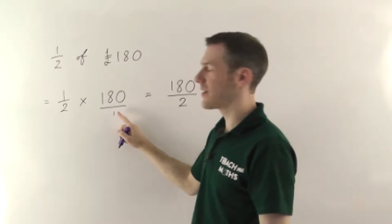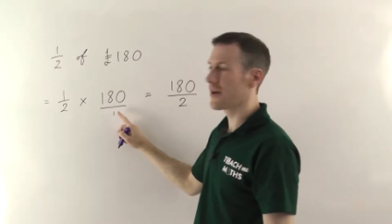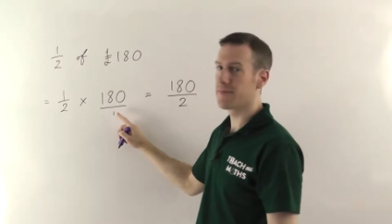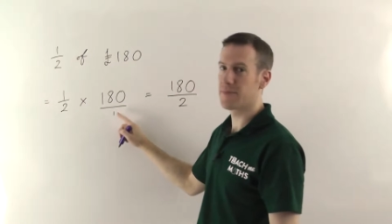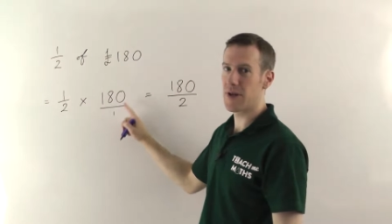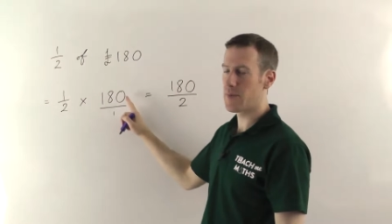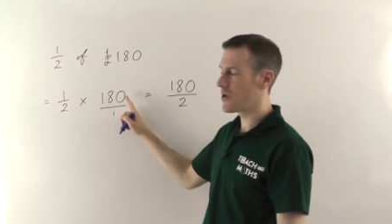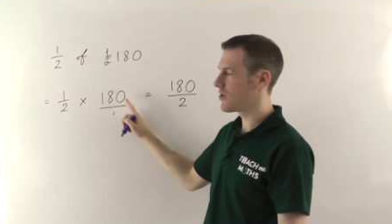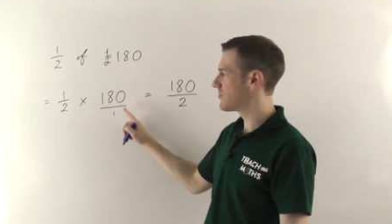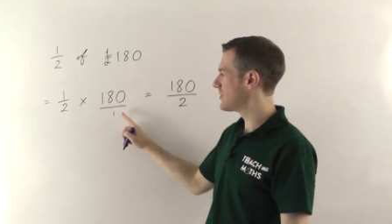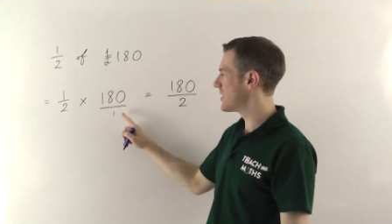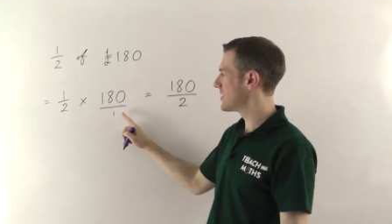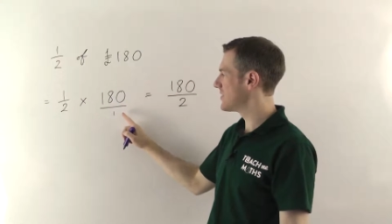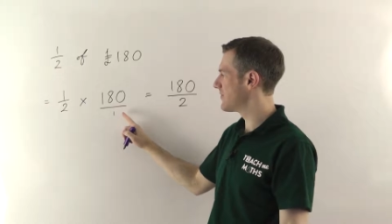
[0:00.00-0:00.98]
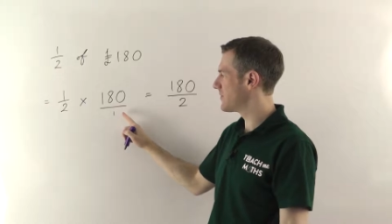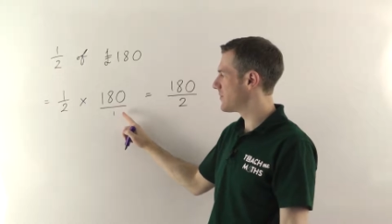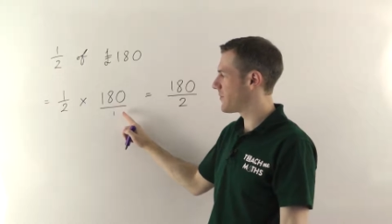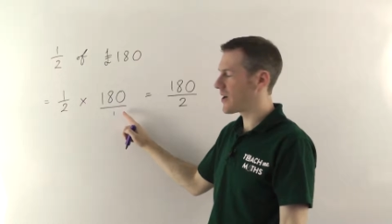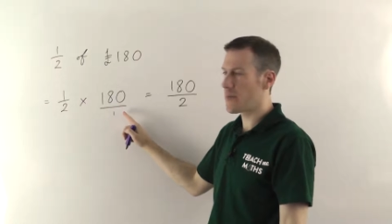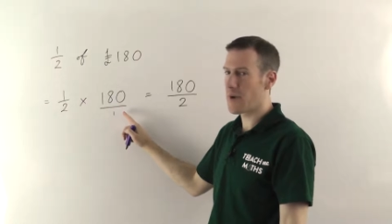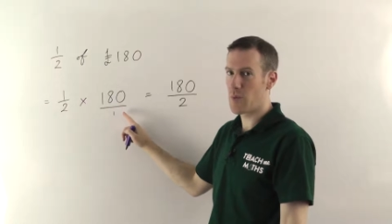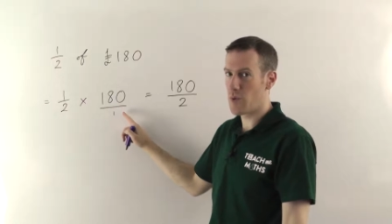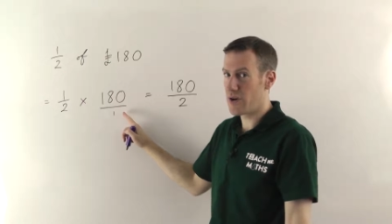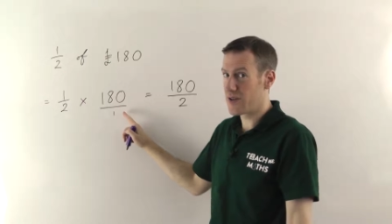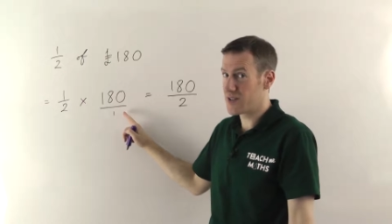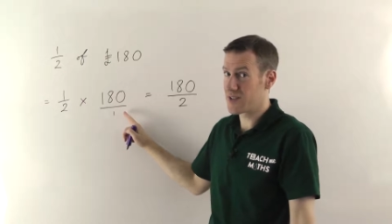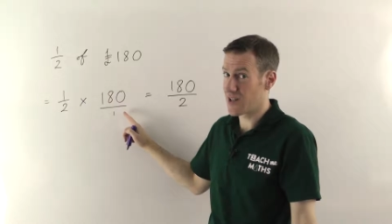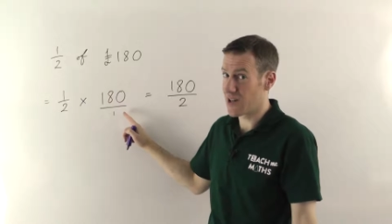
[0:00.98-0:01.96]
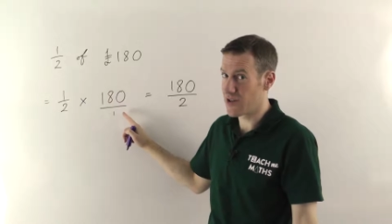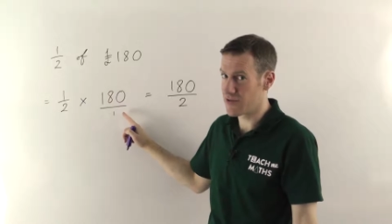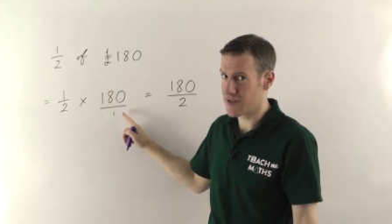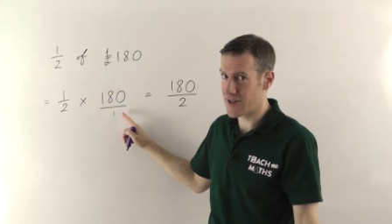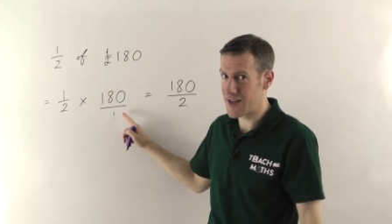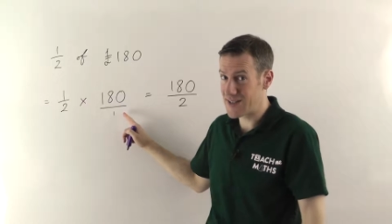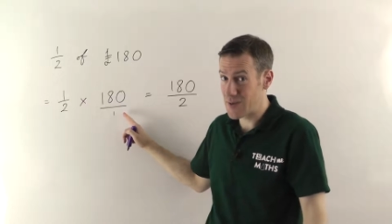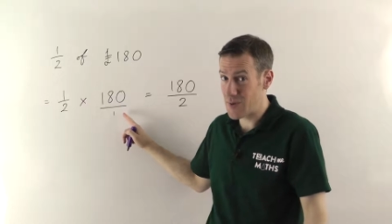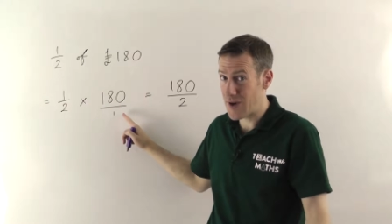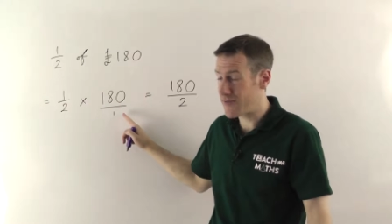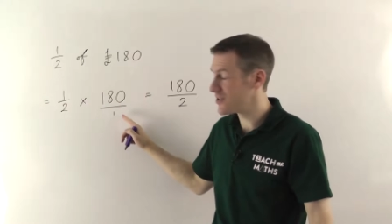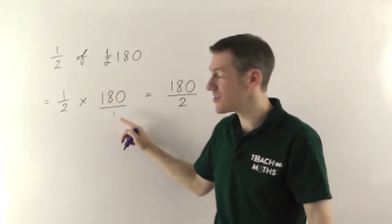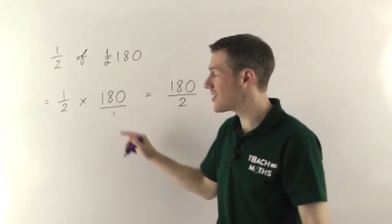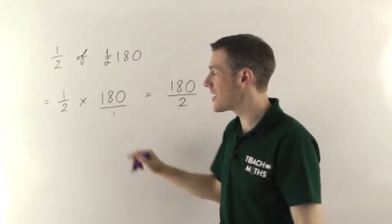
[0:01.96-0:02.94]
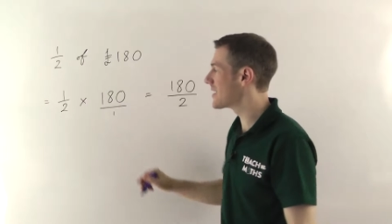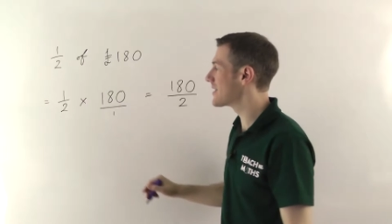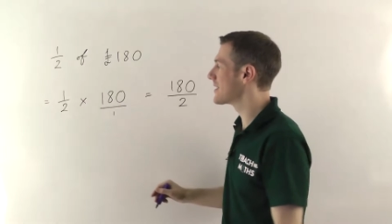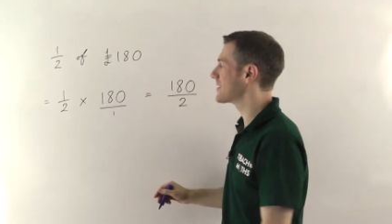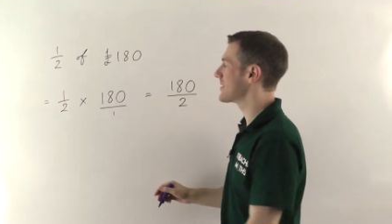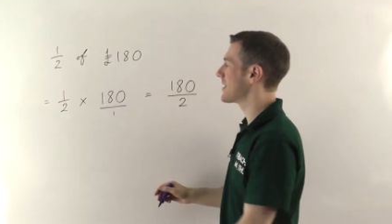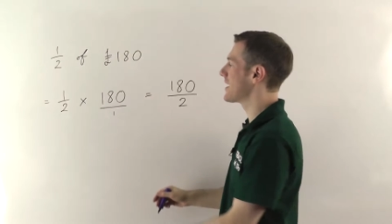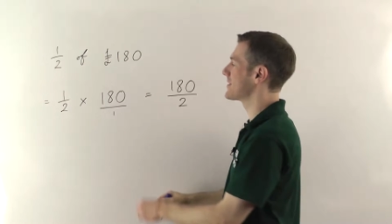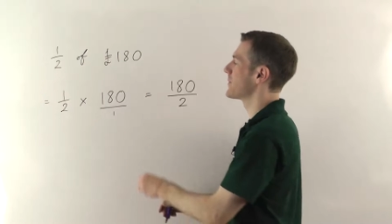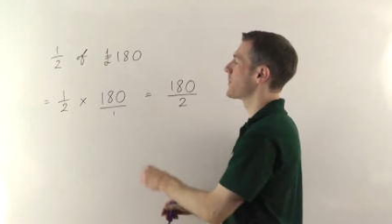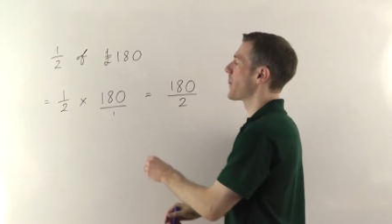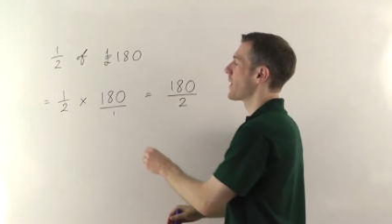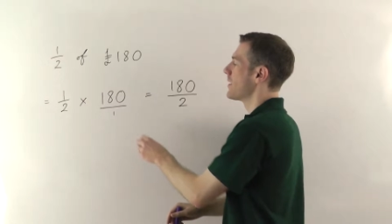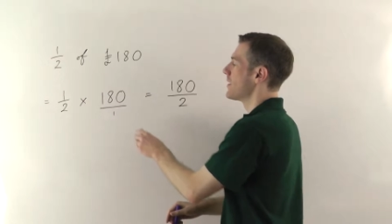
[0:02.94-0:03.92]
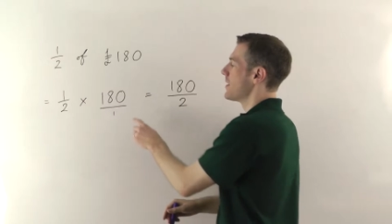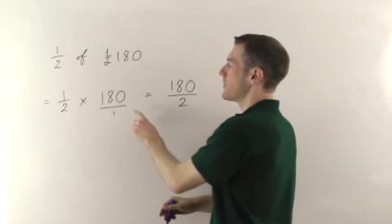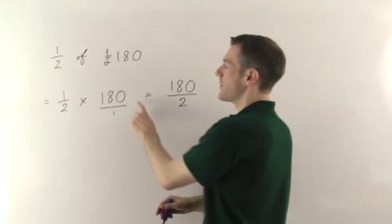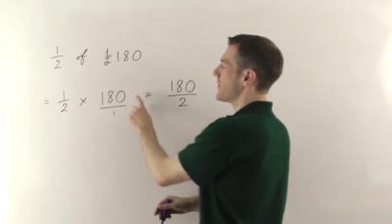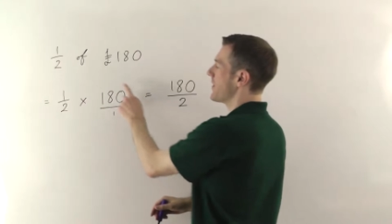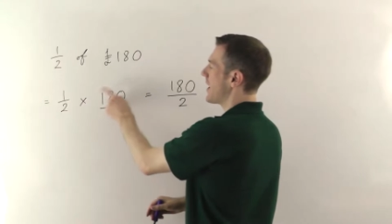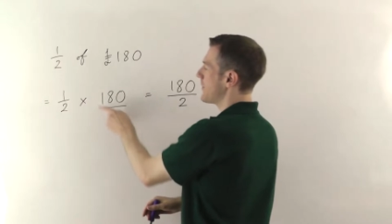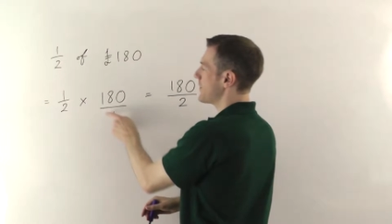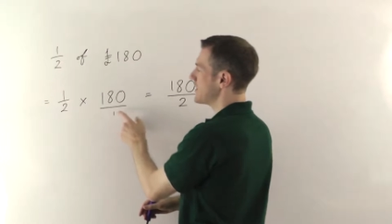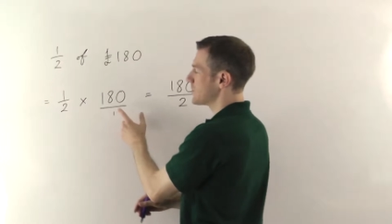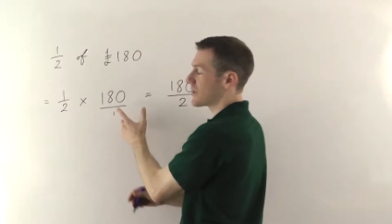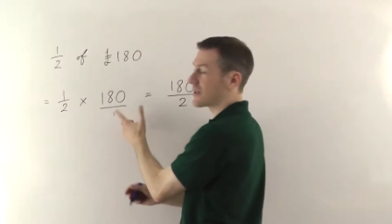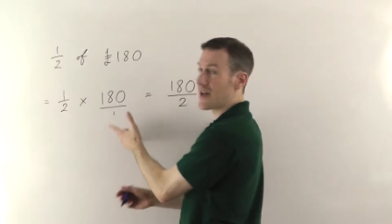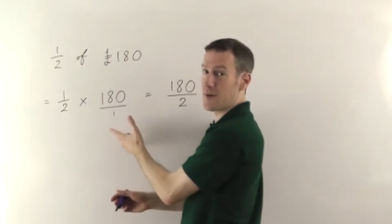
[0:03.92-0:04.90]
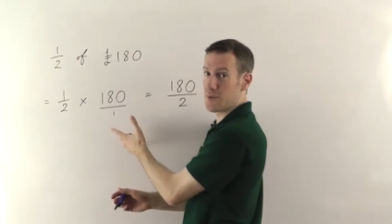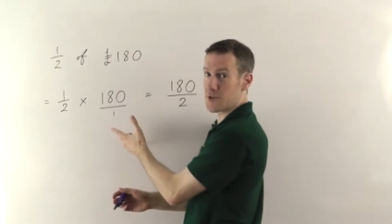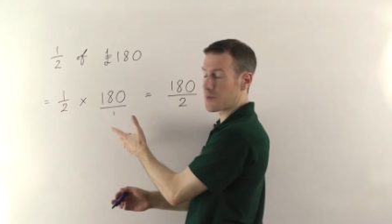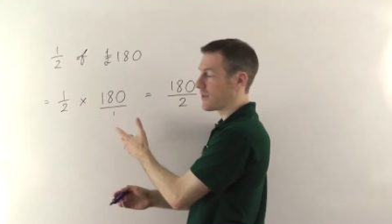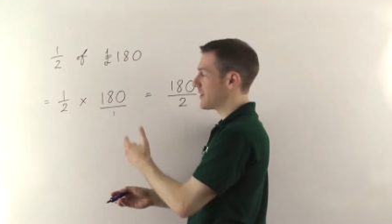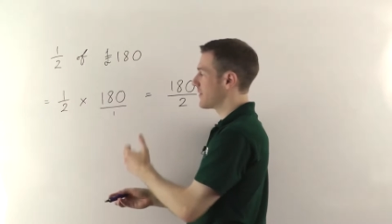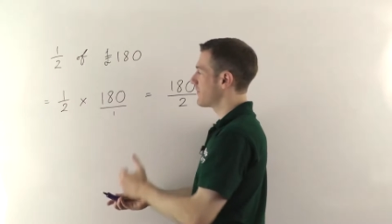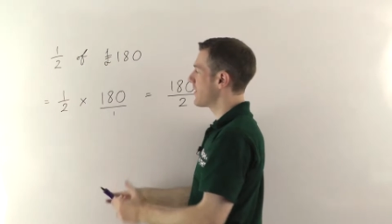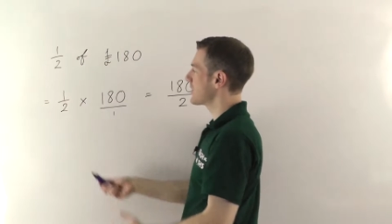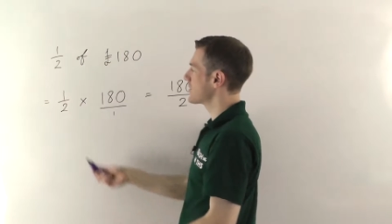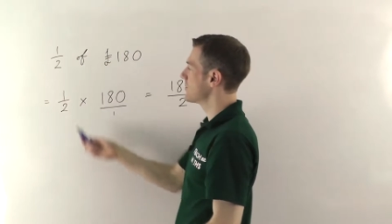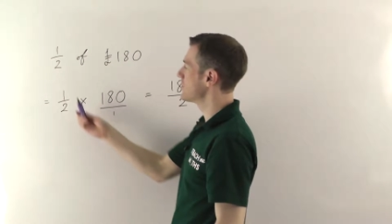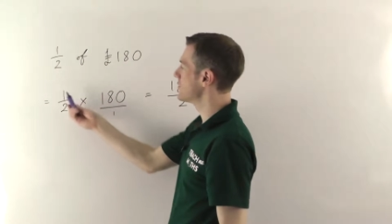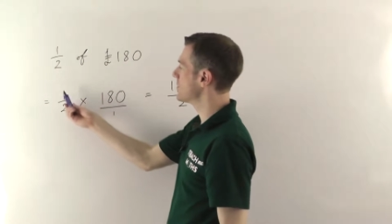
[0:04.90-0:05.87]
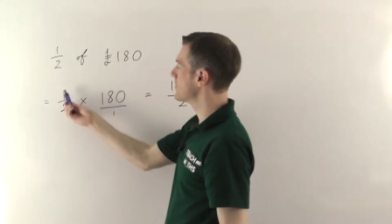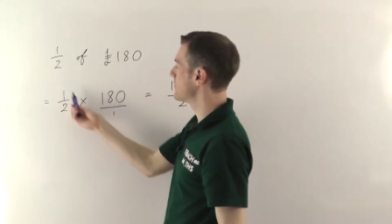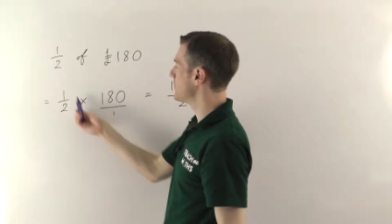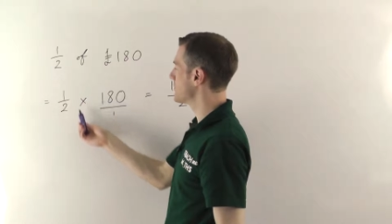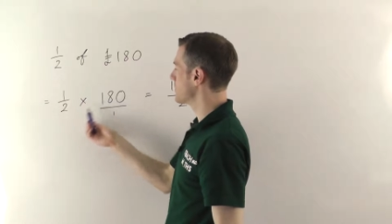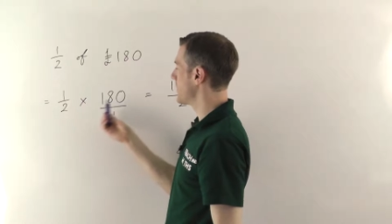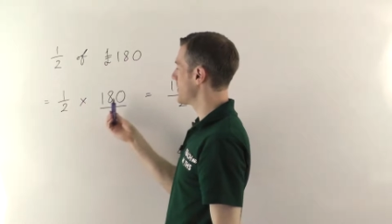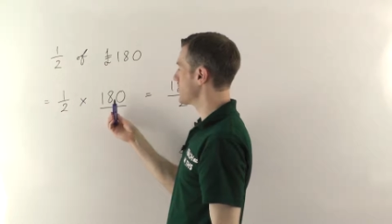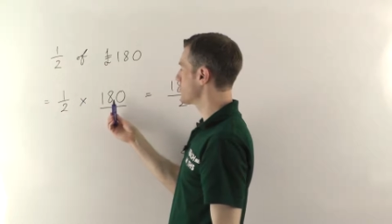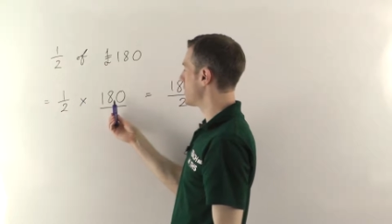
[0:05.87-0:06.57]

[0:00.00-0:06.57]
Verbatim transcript: there. Yeah, 180 divided by 1 is still 180. We haven't done anything to that. But that means we can now multiply the fractions. You just multiply the